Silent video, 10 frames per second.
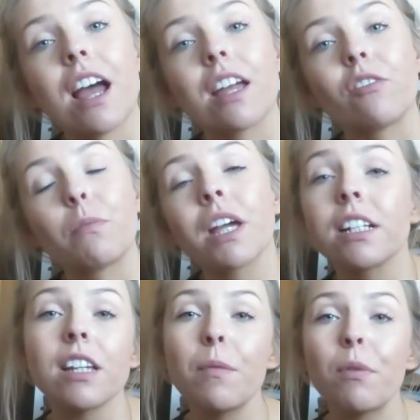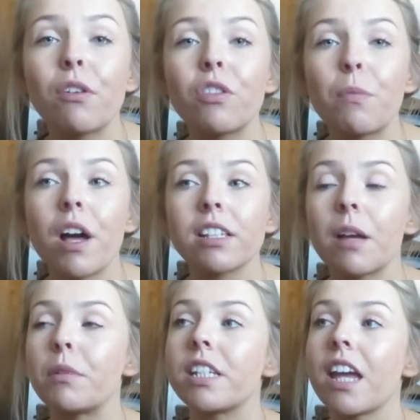I have picked up over the past
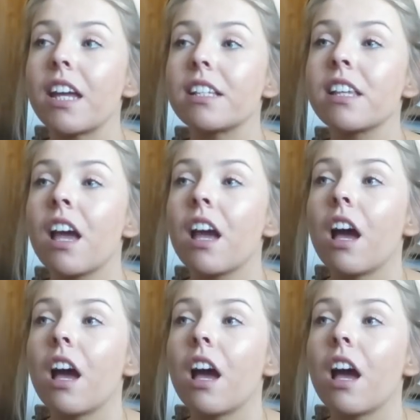couple of days